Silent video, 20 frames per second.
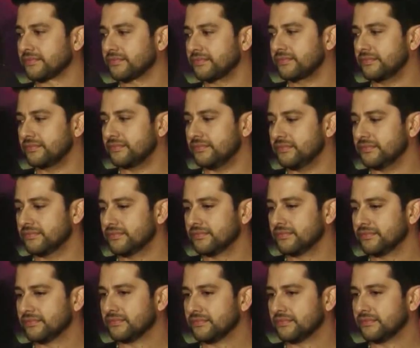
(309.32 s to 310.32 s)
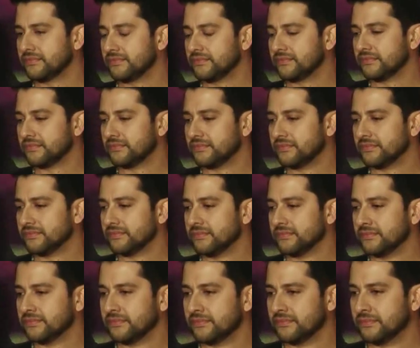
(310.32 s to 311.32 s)

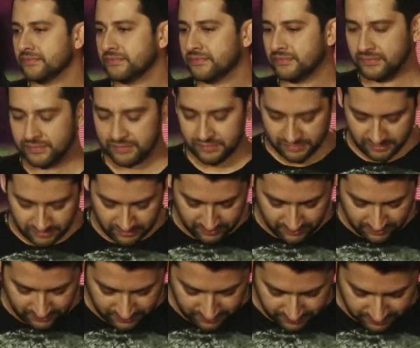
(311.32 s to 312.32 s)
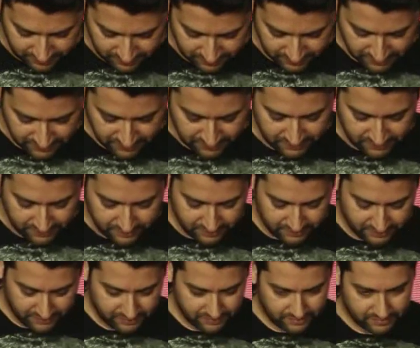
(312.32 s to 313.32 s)

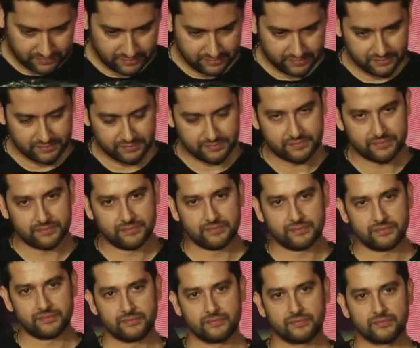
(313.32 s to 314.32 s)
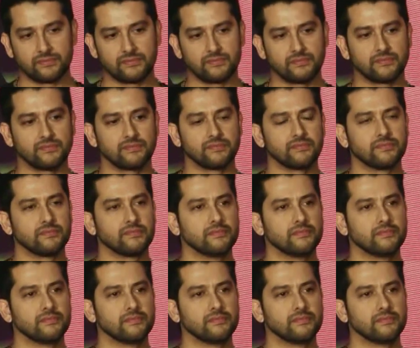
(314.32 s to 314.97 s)
This person isn't speaking.